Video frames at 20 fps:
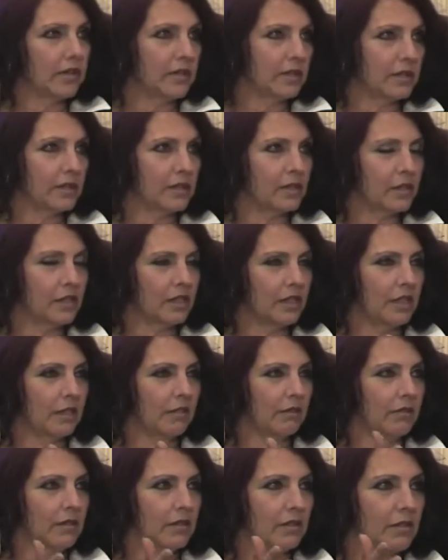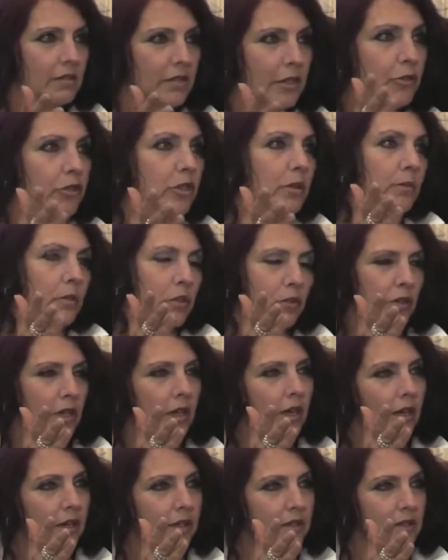lights and sodium
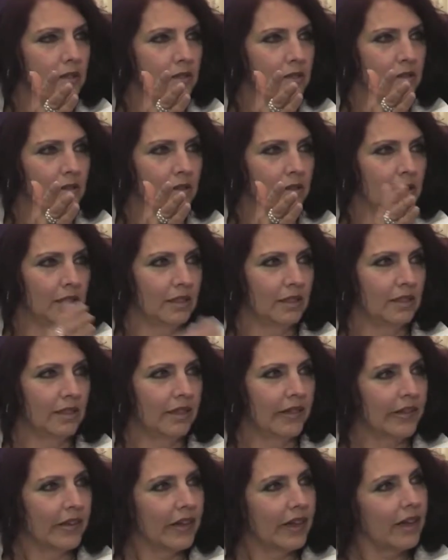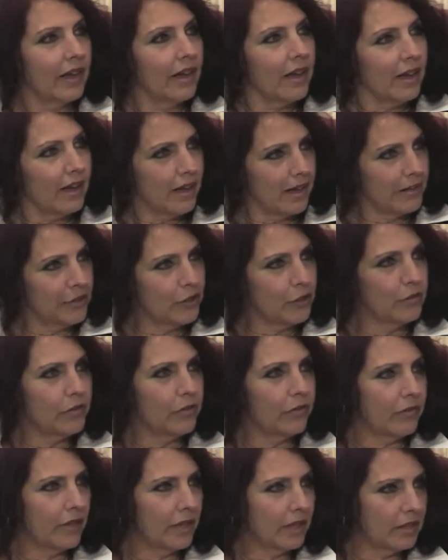street lights. Yeah. I, and
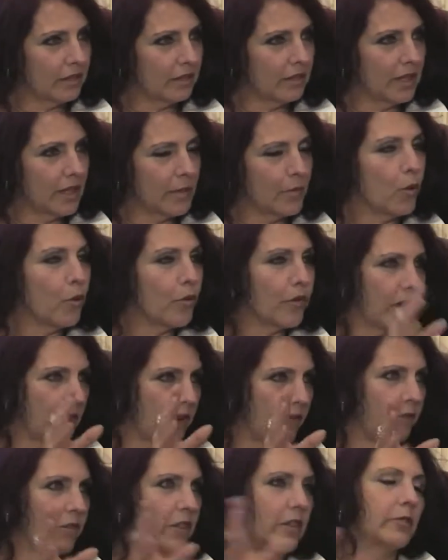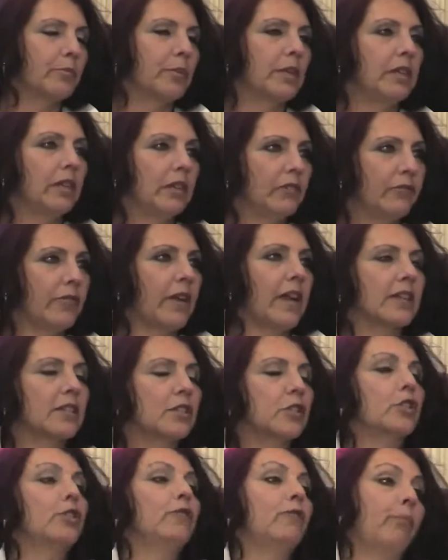you've affected them, or they there's been an
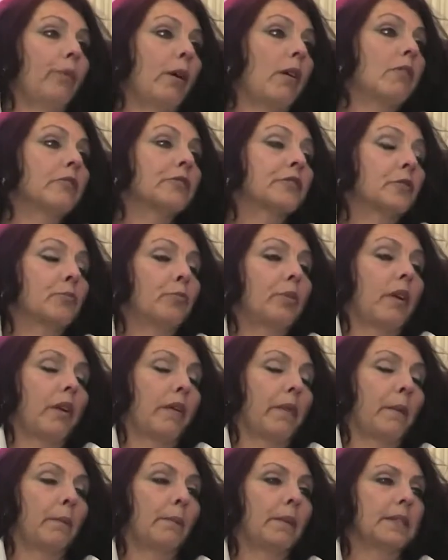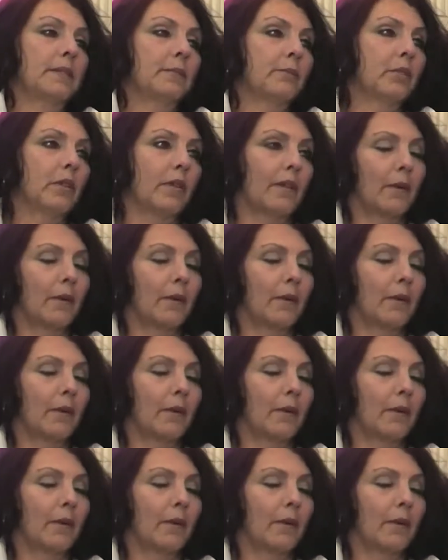effect as you've passed by them. I, used,